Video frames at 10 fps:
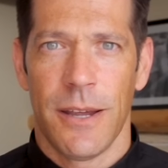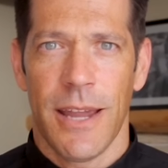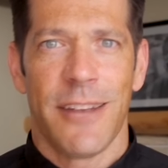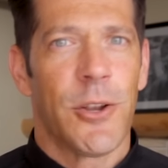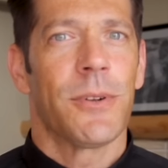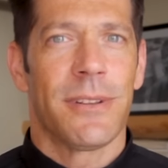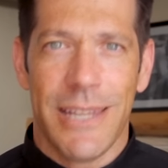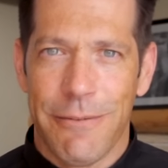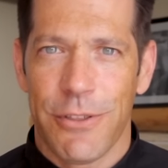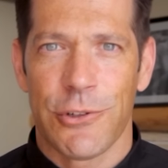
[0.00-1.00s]
And don't
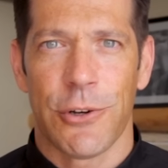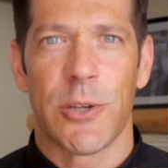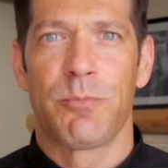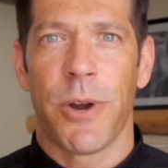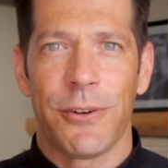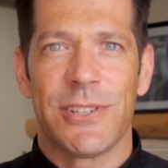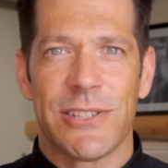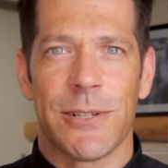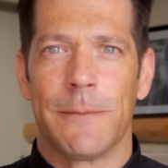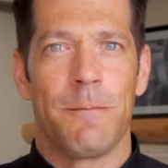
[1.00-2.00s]
leave the church. Brother and
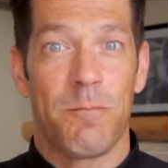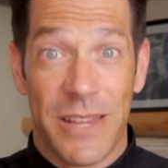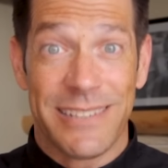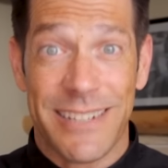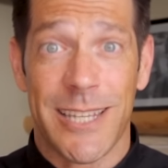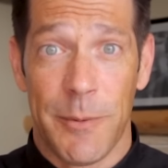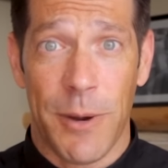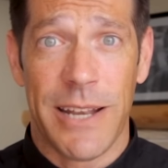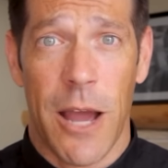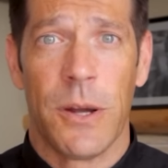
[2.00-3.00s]
sister, listening to me
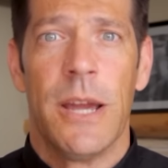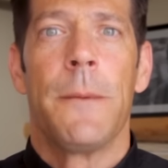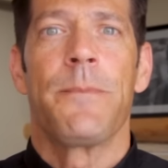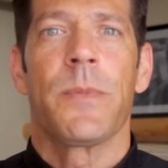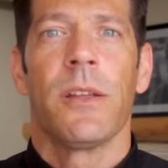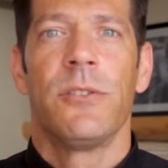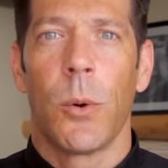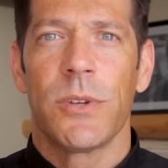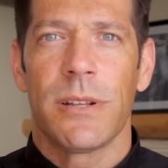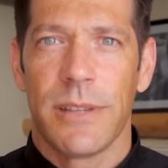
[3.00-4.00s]
right now,
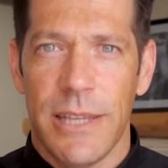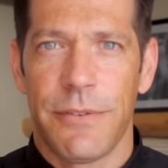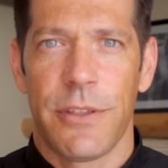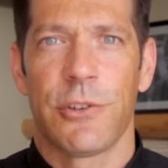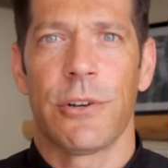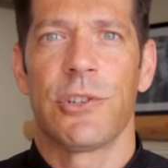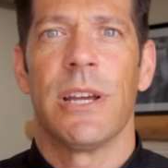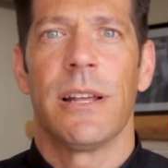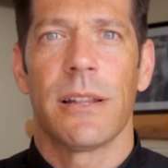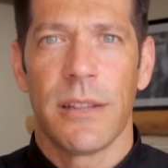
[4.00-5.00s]
don't leave the church,
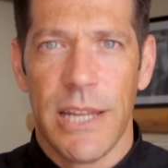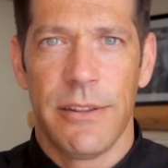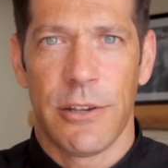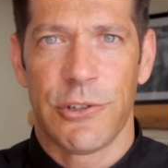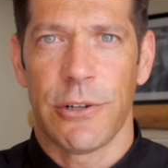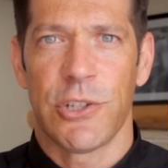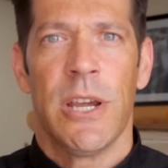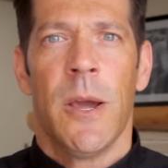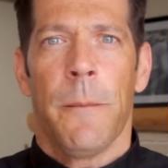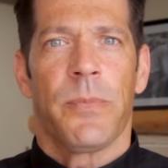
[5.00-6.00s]
lead the church.
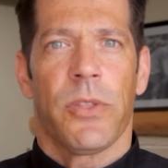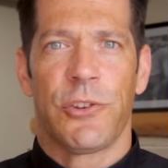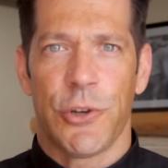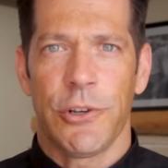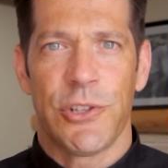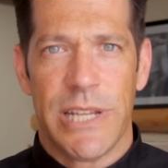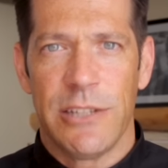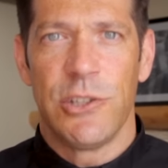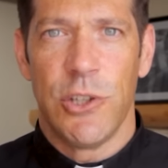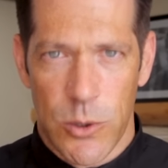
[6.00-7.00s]
The church
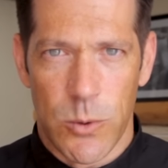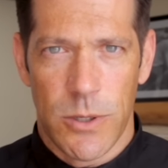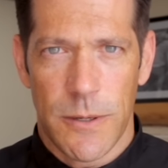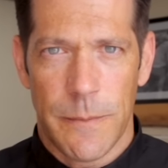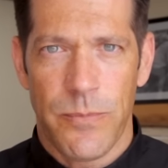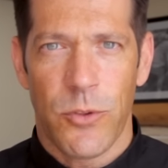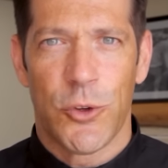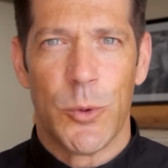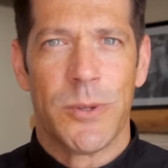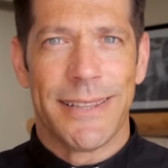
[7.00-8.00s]
needs you
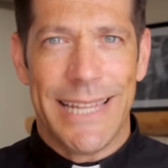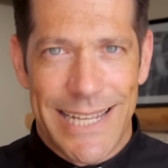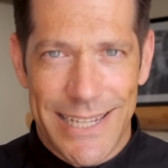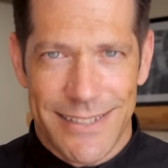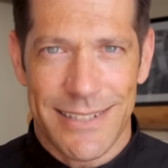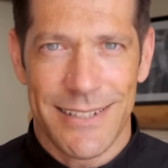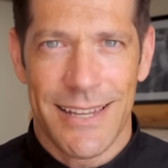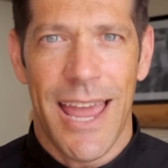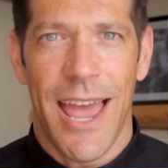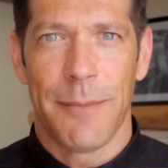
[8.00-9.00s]
to lead it
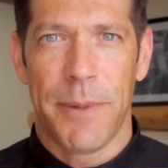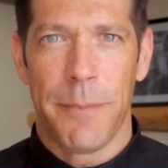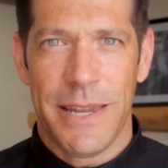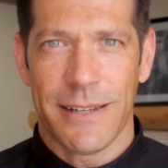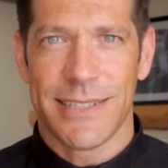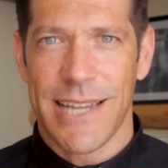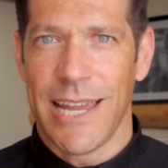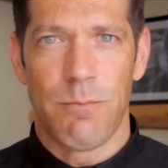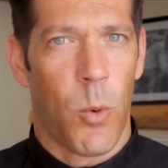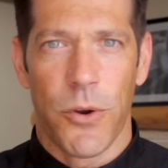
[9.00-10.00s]
by being a
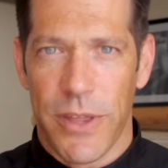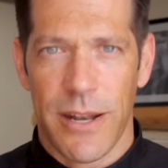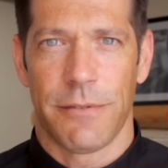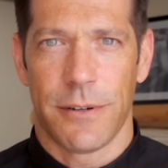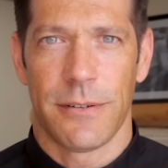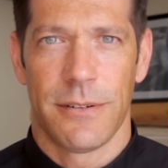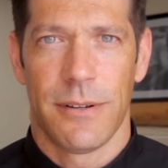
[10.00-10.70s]
saint more than ever.